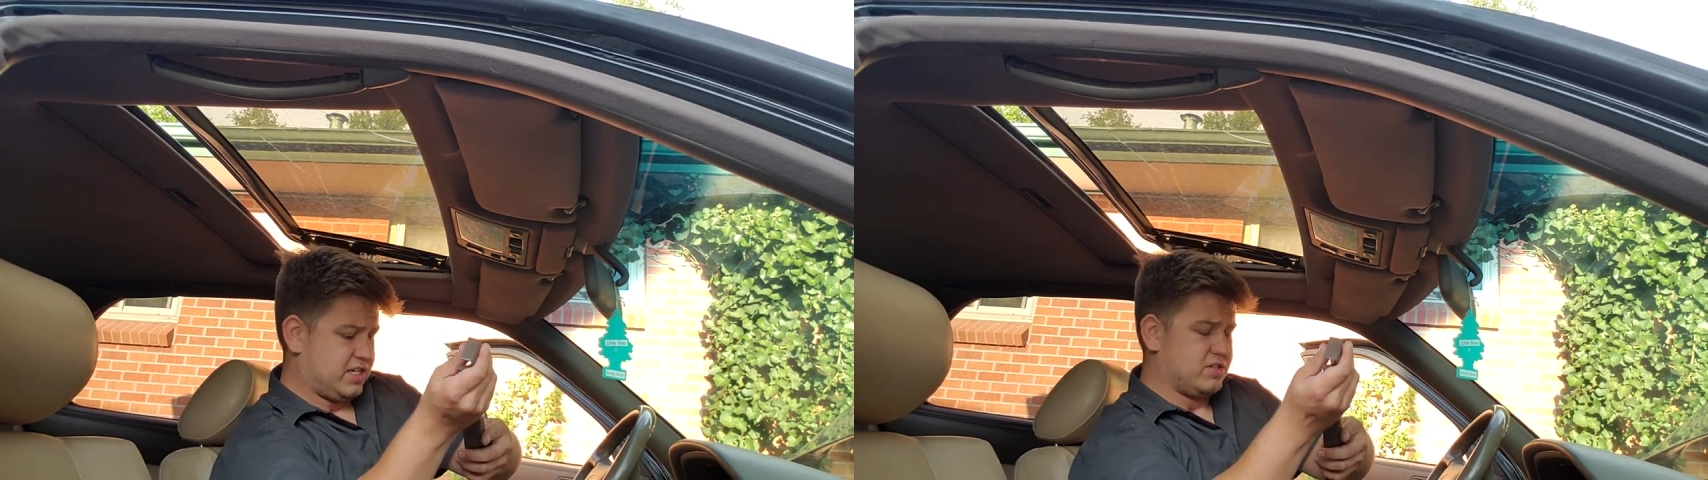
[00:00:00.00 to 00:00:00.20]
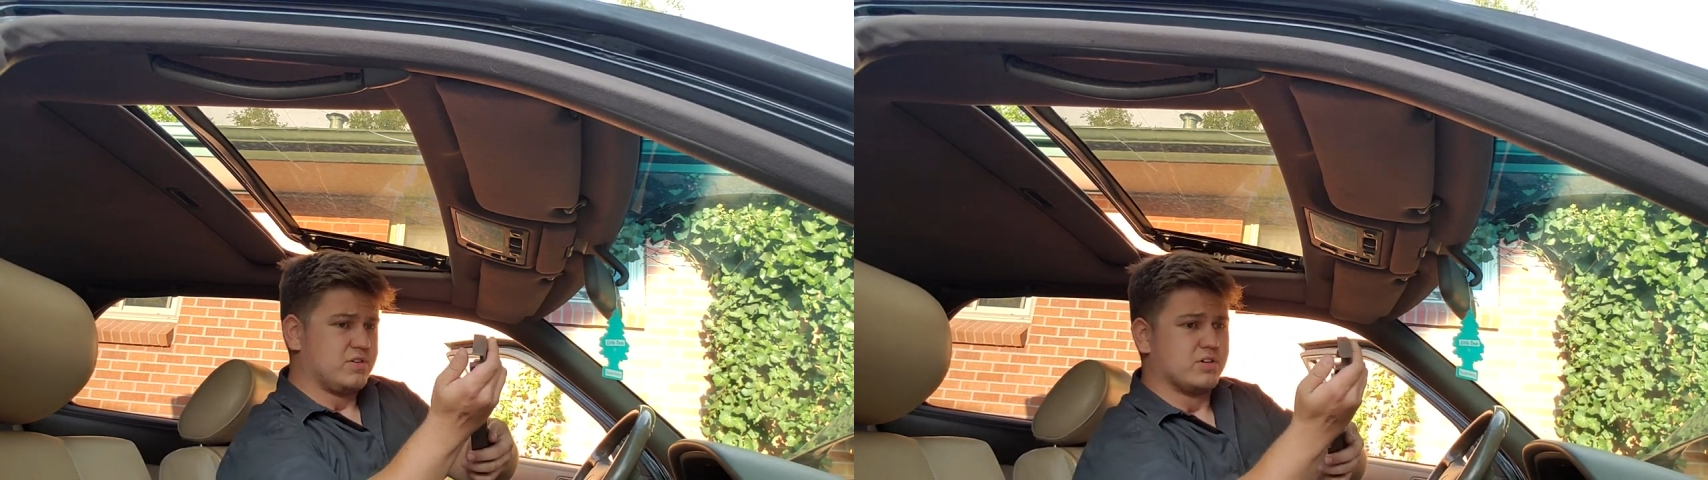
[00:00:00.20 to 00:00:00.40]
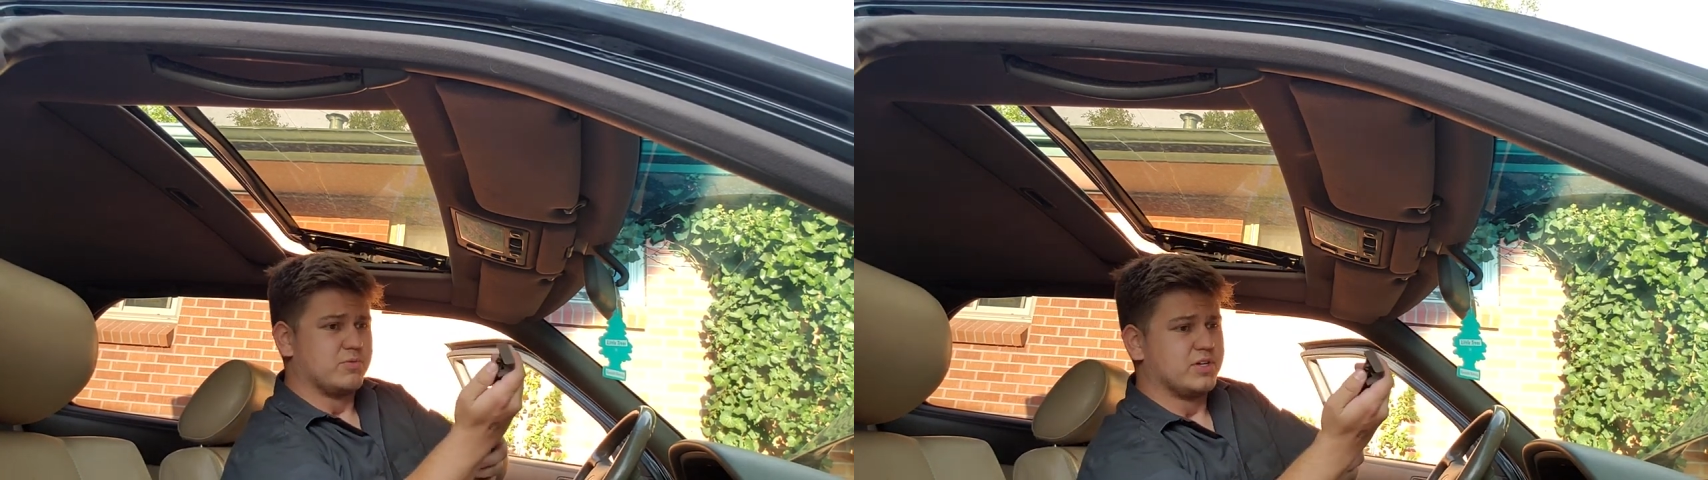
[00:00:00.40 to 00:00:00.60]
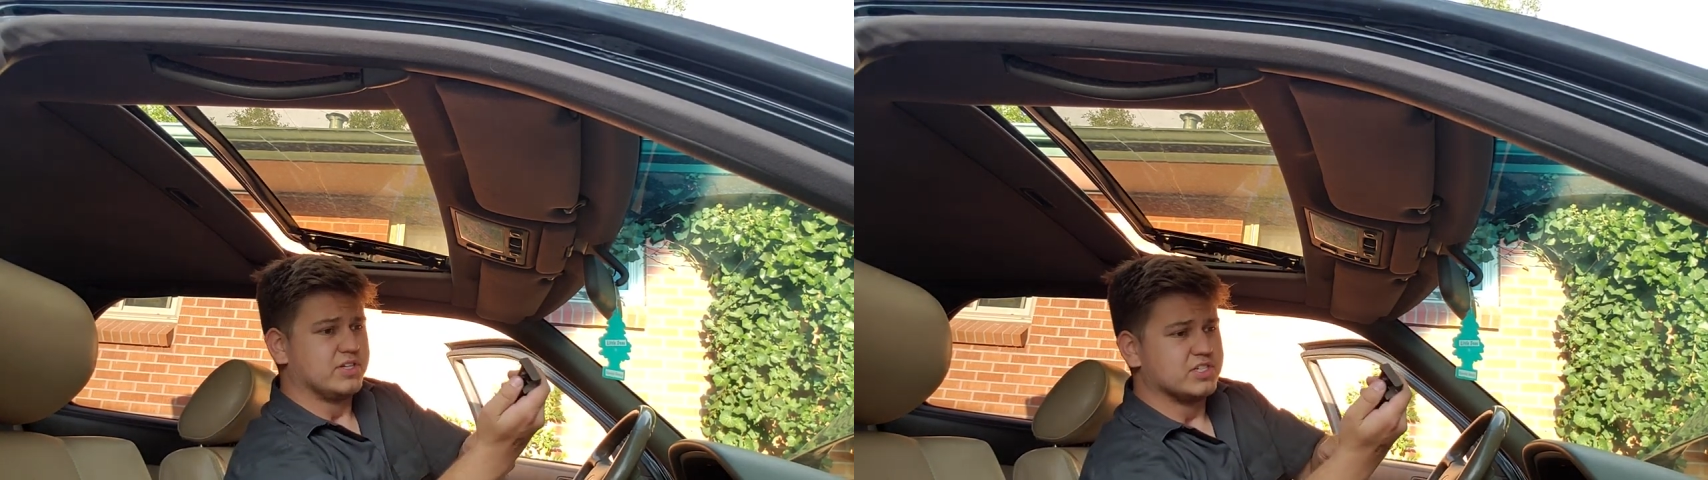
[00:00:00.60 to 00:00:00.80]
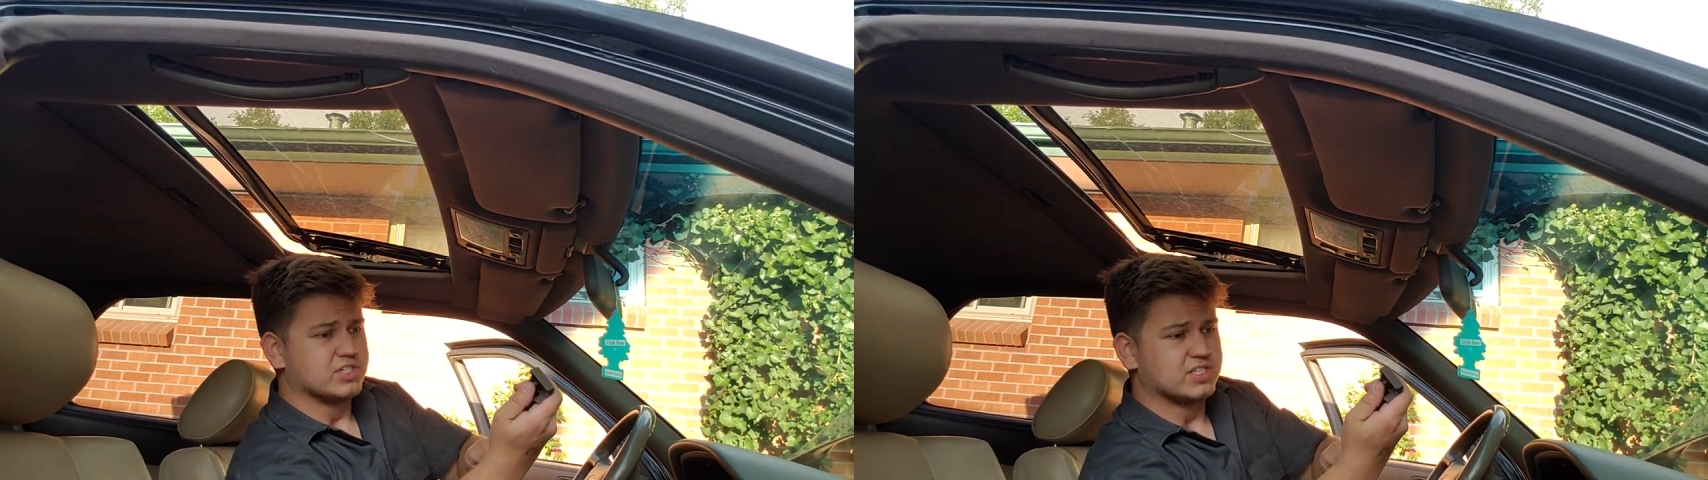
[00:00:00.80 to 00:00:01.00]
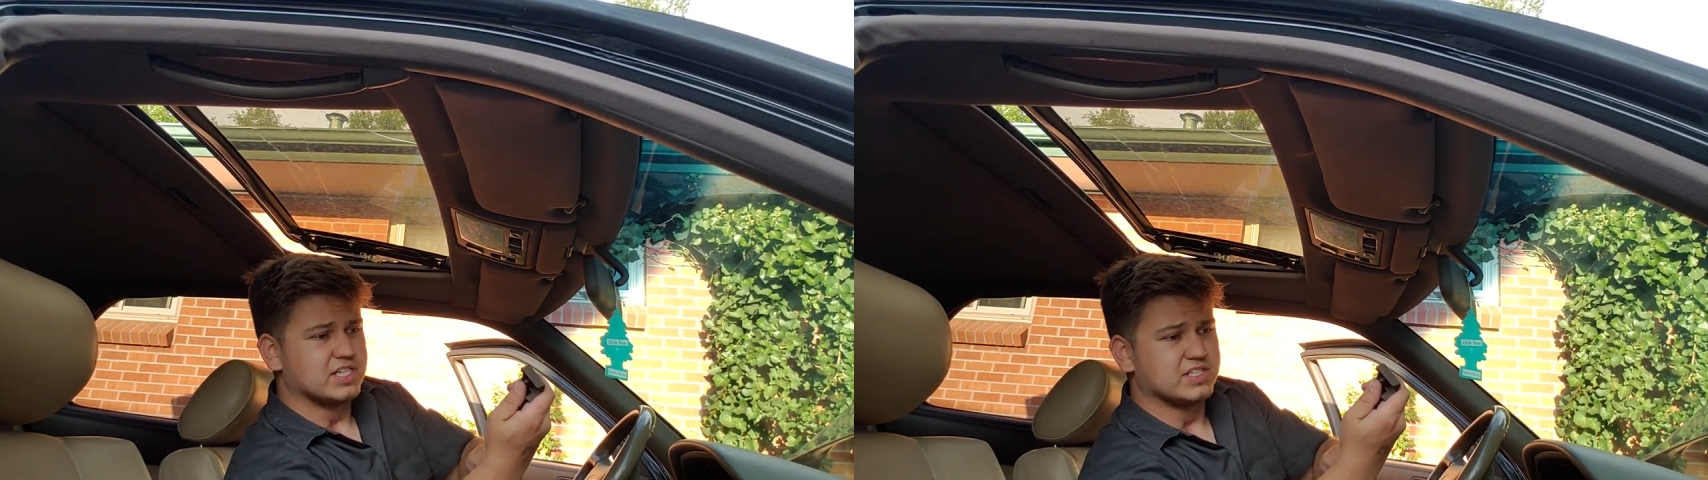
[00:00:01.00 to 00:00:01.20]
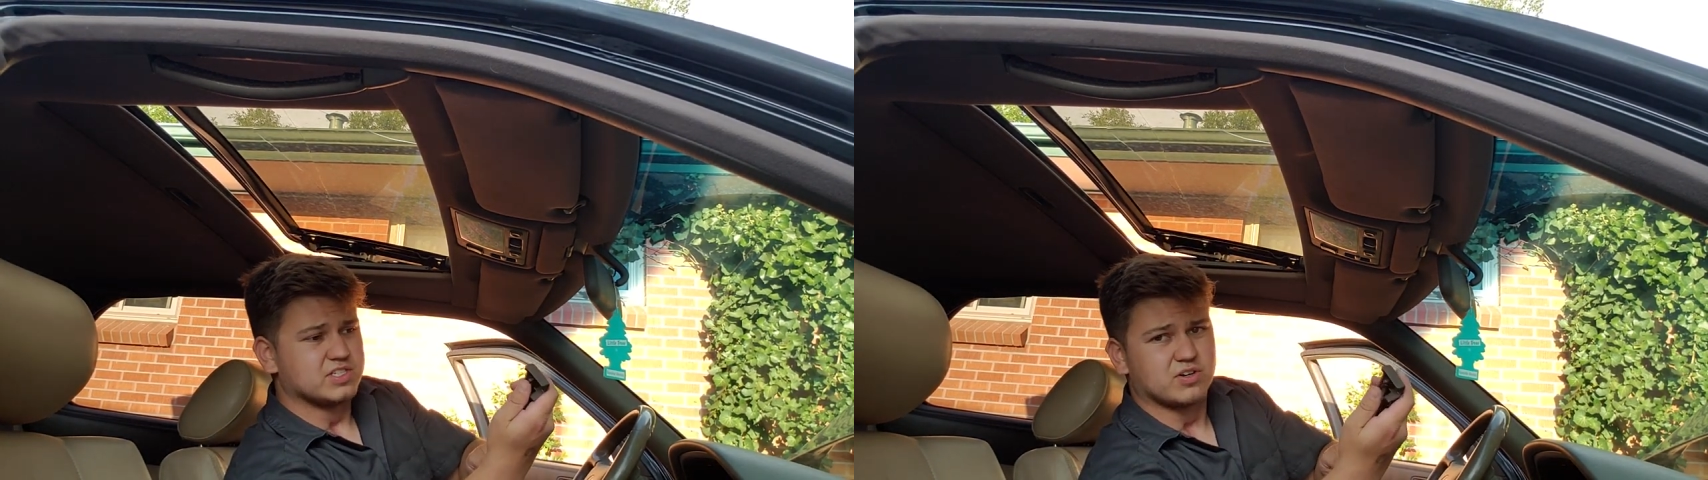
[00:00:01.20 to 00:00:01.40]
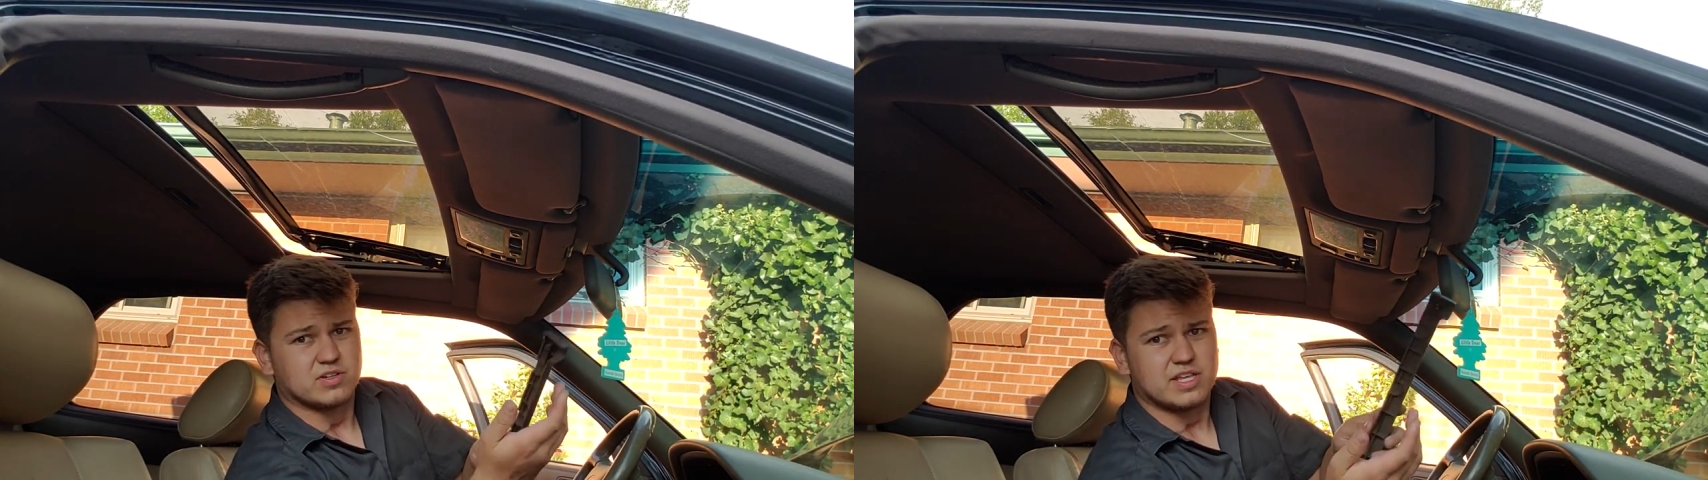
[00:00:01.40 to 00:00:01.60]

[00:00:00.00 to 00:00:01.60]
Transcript: You can really just insert